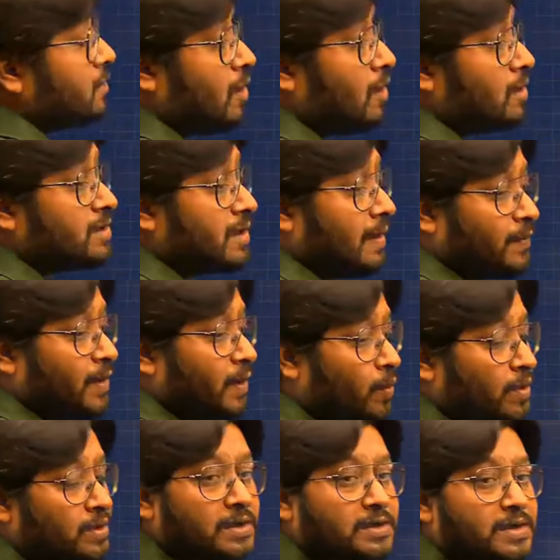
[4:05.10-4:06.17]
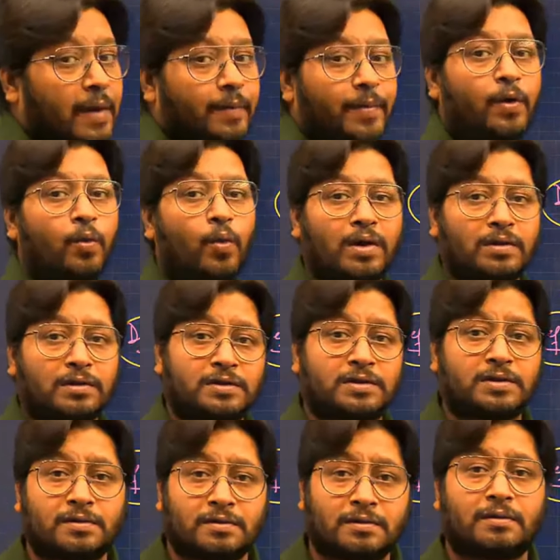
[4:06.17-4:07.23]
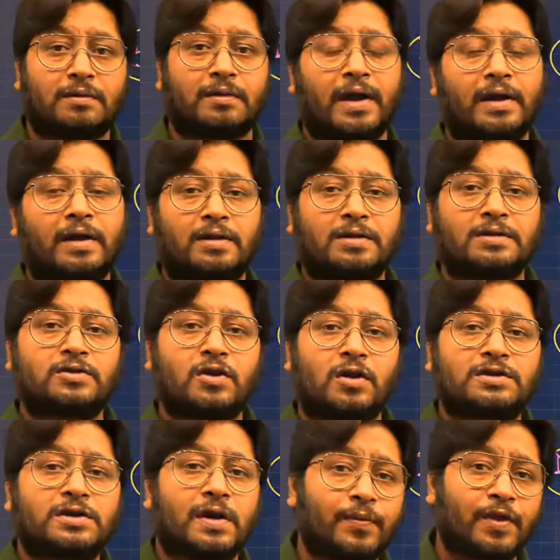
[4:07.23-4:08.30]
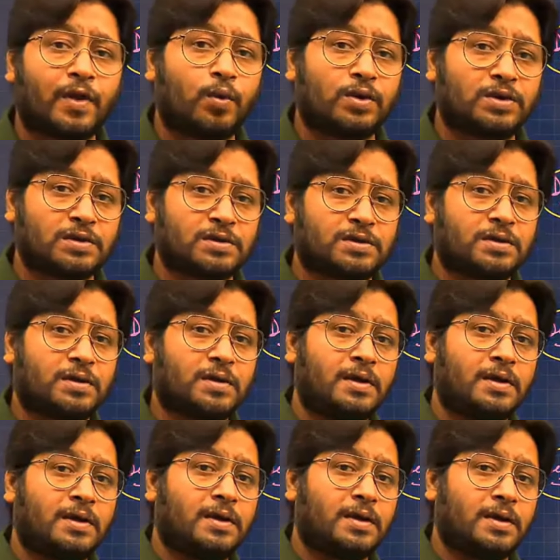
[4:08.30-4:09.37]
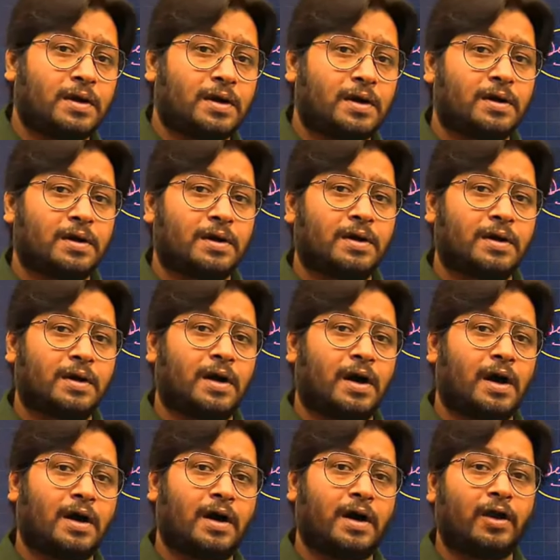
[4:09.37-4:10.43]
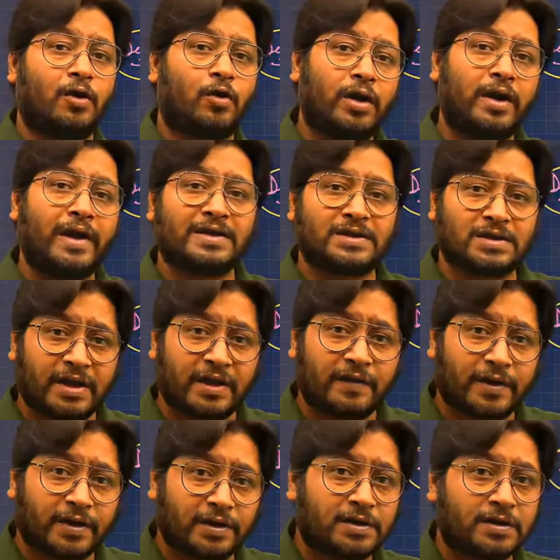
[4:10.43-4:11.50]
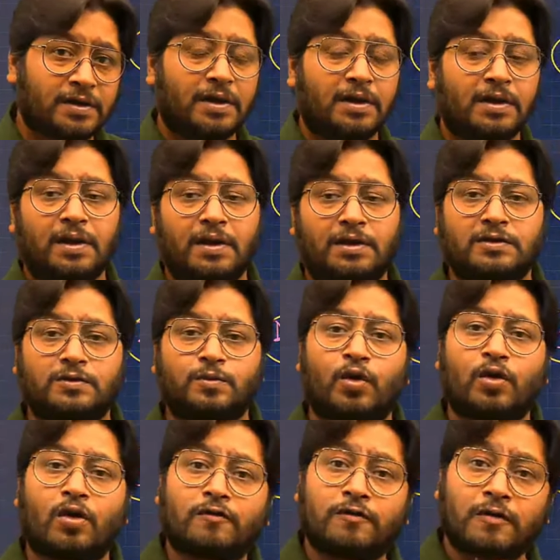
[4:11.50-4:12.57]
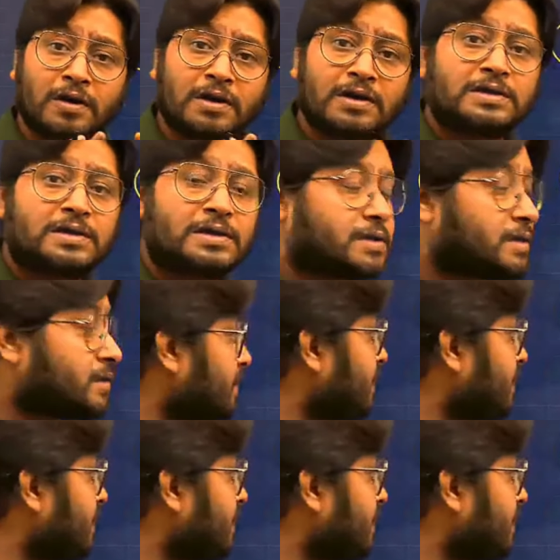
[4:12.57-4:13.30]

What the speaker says: something which has happened once, right? This is not something which is uh, occurring only as an event. It is more of a system.